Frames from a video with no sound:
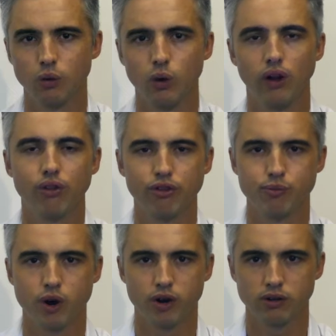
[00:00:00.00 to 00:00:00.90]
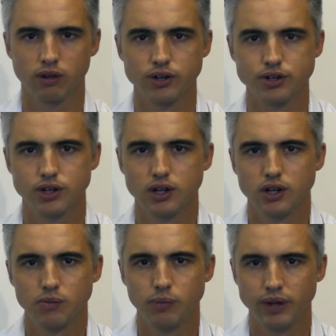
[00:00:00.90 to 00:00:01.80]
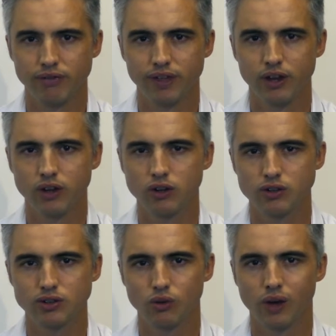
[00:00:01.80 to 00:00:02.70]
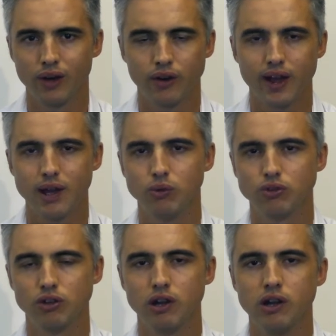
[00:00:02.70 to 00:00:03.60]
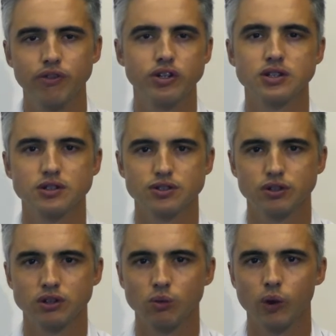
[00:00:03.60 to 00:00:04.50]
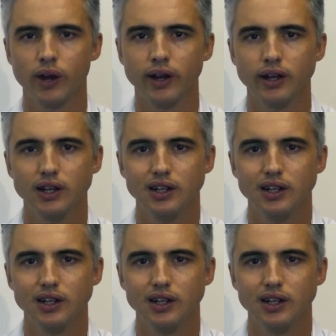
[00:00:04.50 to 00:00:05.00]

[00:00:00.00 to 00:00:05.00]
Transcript: wealth of product knowledge, but if they are not able to deliver it in a certain way,